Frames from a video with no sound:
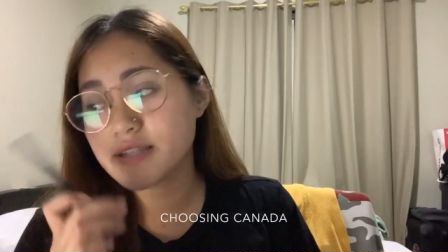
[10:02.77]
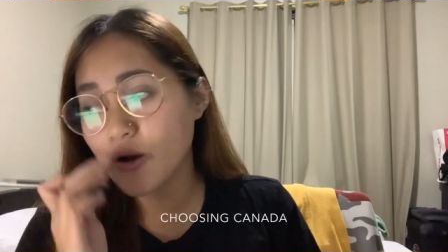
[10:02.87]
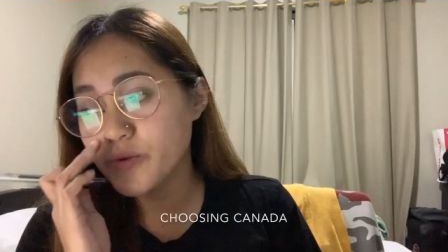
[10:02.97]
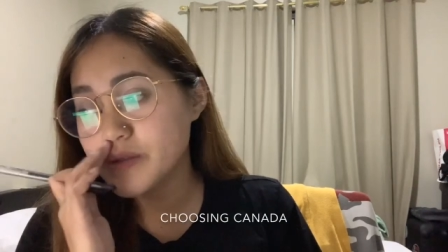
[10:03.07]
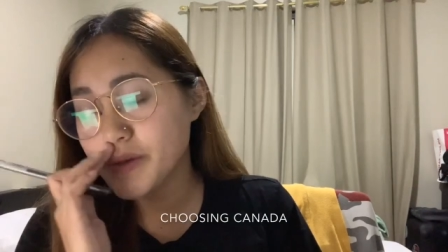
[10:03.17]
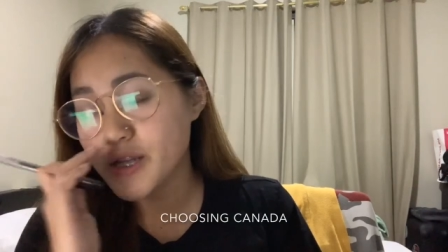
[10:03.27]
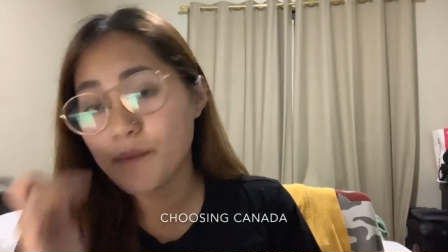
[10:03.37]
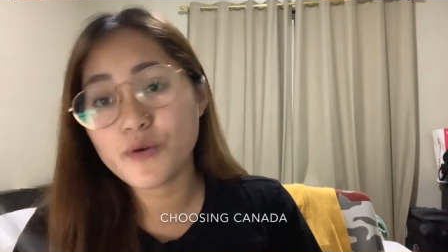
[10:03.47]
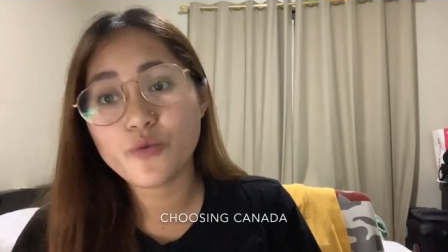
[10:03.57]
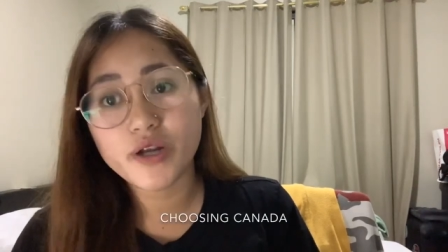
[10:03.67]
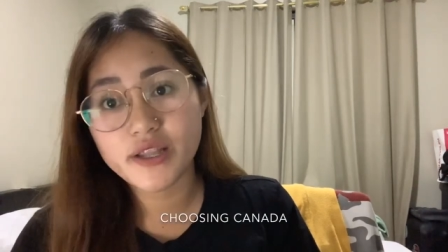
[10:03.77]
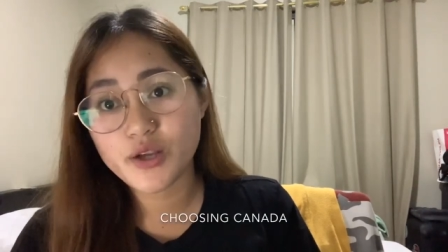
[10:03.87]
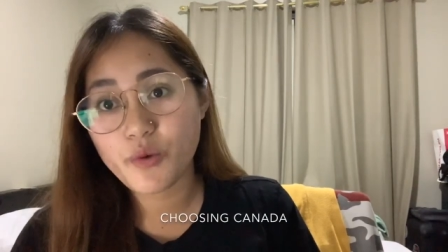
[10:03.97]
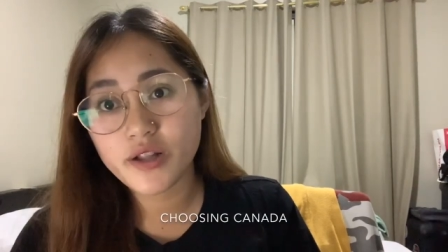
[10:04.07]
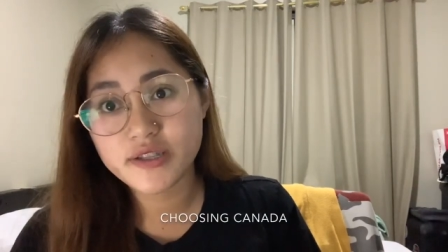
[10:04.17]
always been number one in the
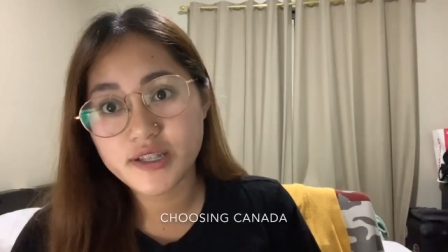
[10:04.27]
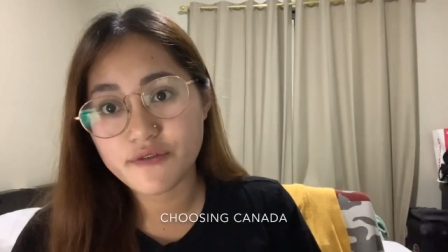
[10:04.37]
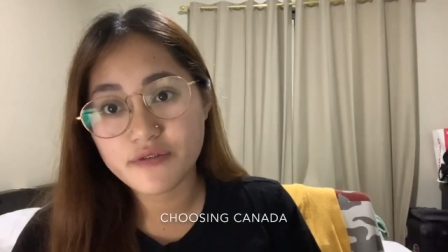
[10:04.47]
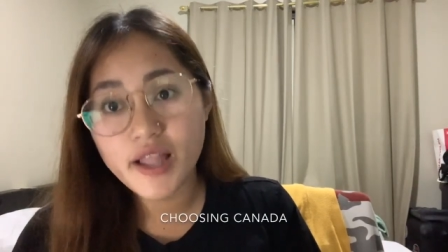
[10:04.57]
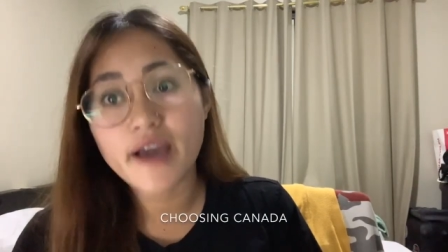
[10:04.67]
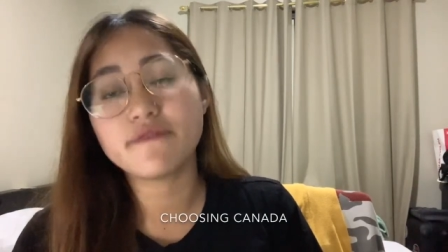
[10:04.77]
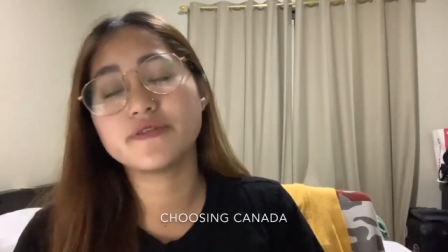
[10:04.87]
quality of life.